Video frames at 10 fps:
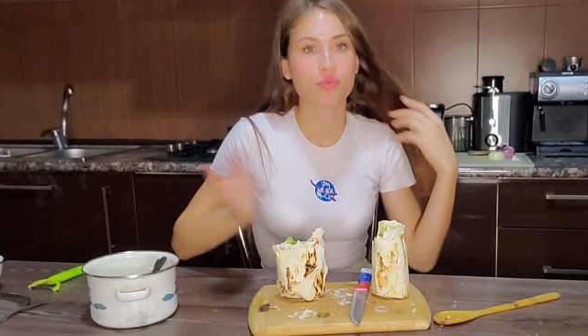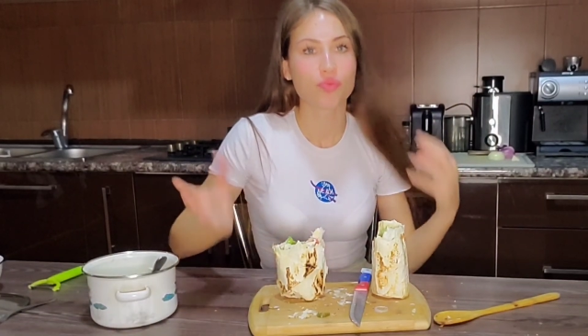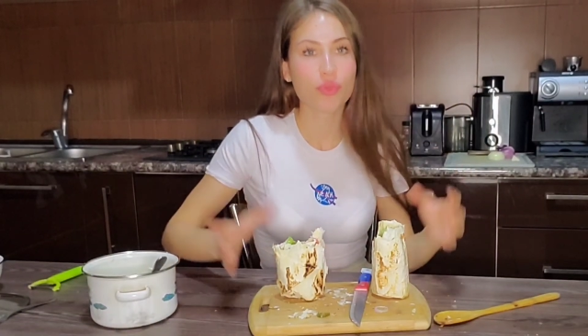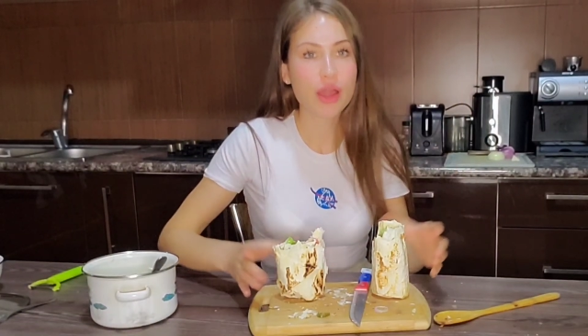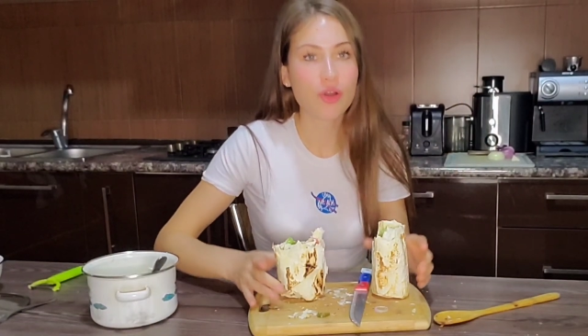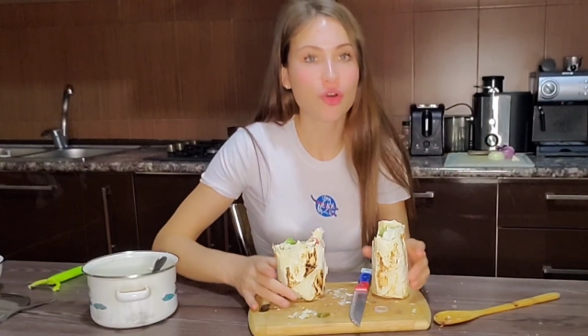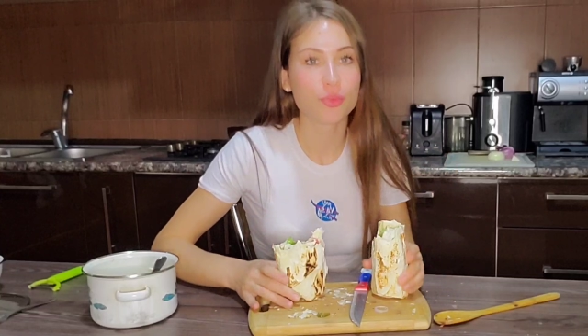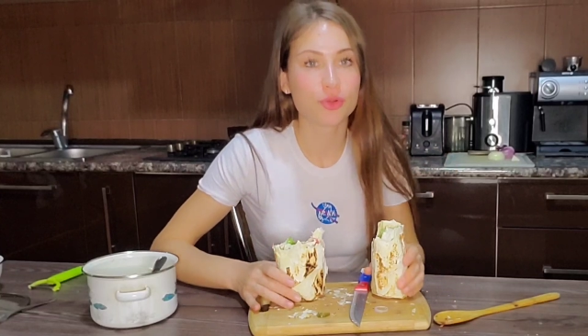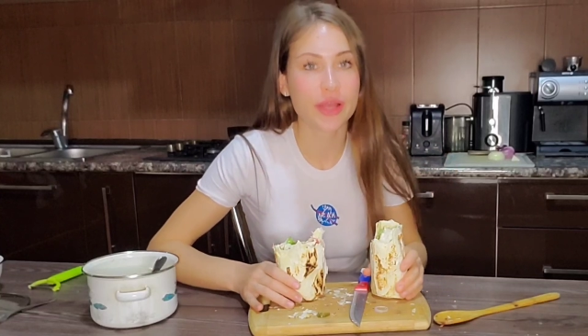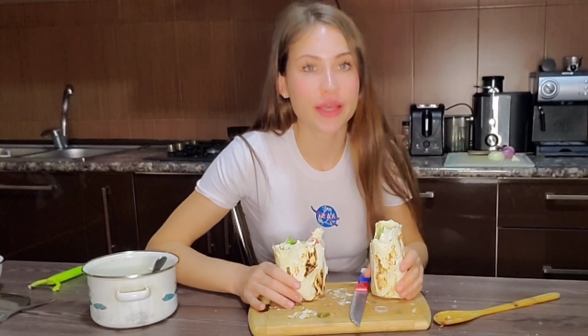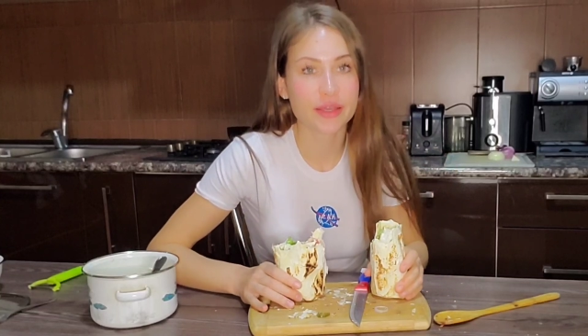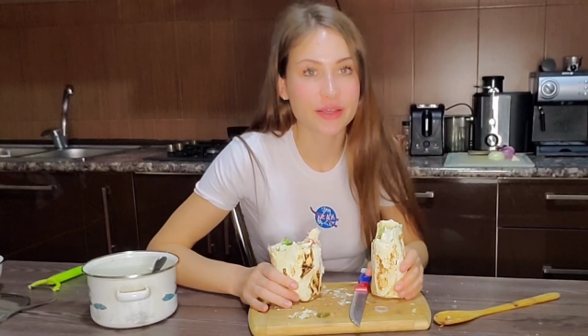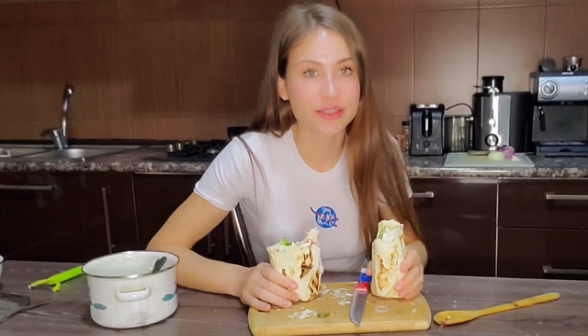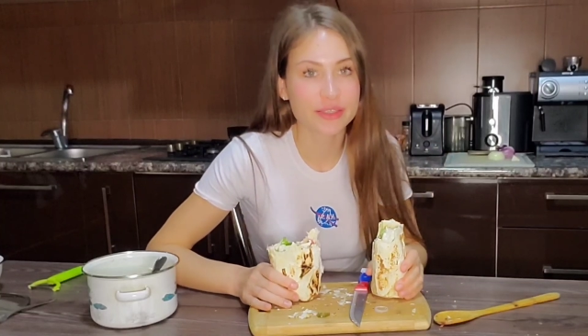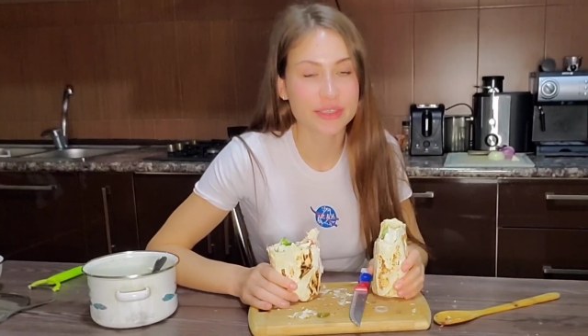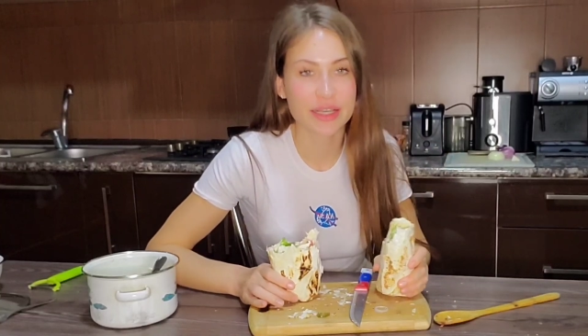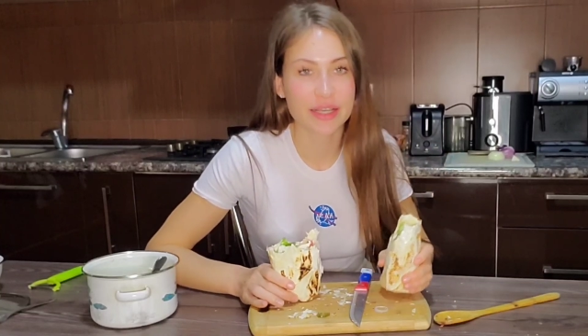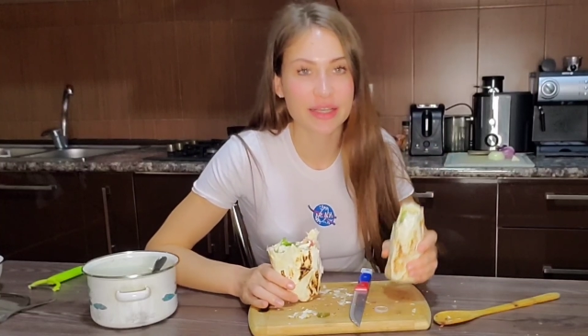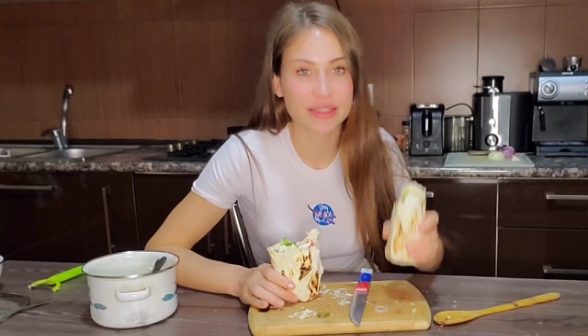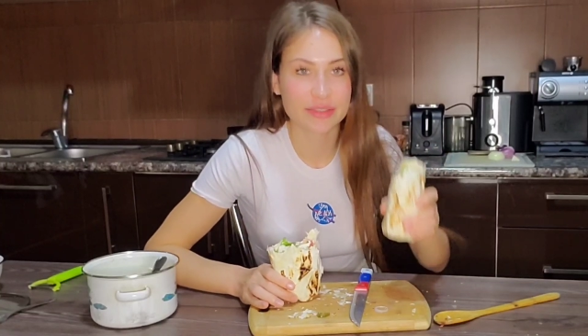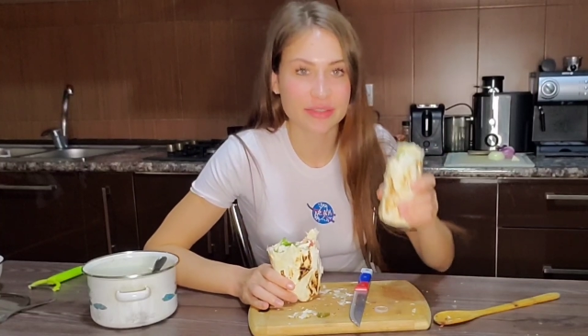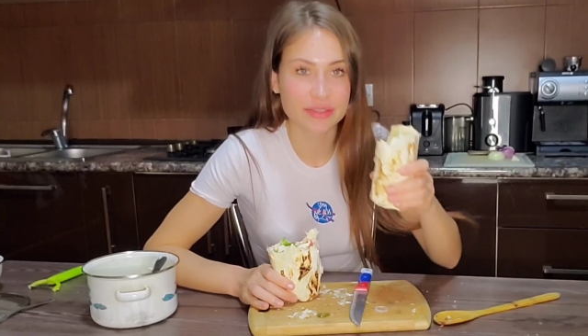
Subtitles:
I hope you like it, and